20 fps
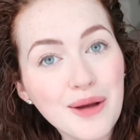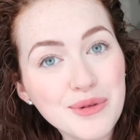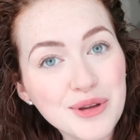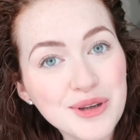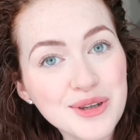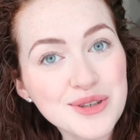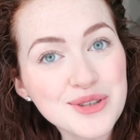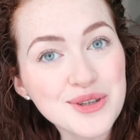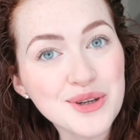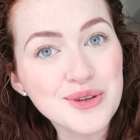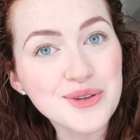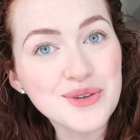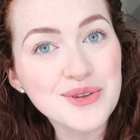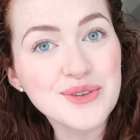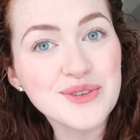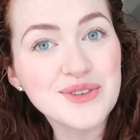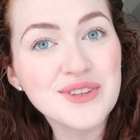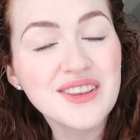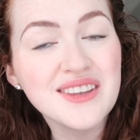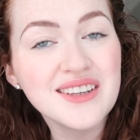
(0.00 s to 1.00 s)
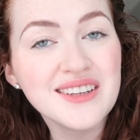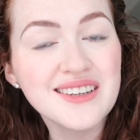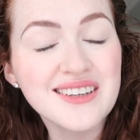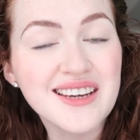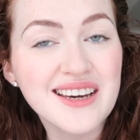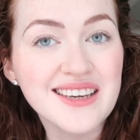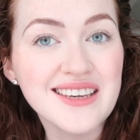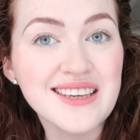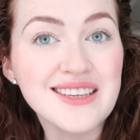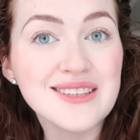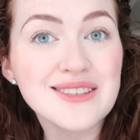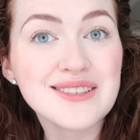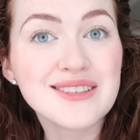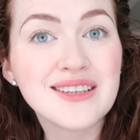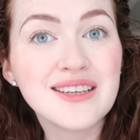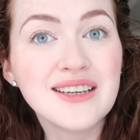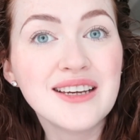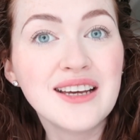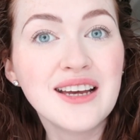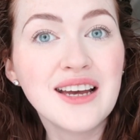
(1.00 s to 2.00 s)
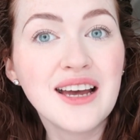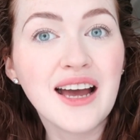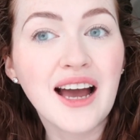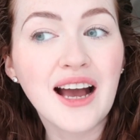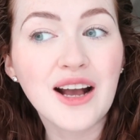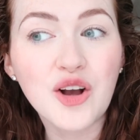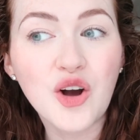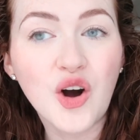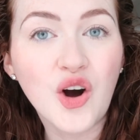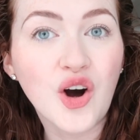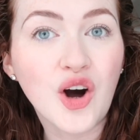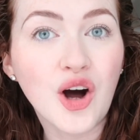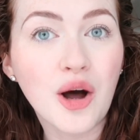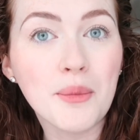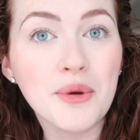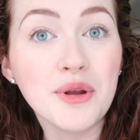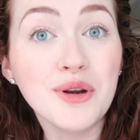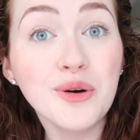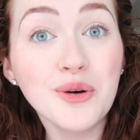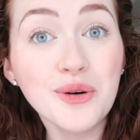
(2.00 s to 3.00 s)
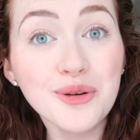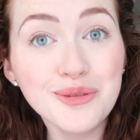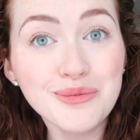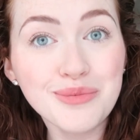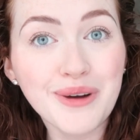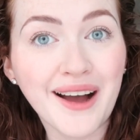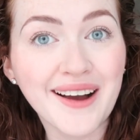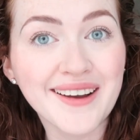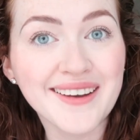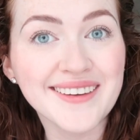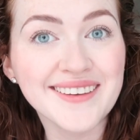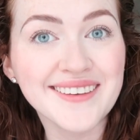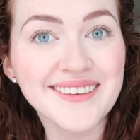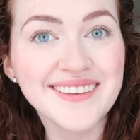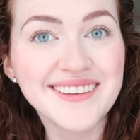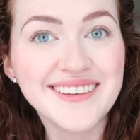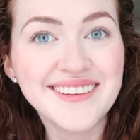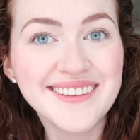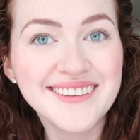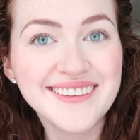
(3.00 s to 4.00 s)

I'm gonna show you the nice and calming unpacking.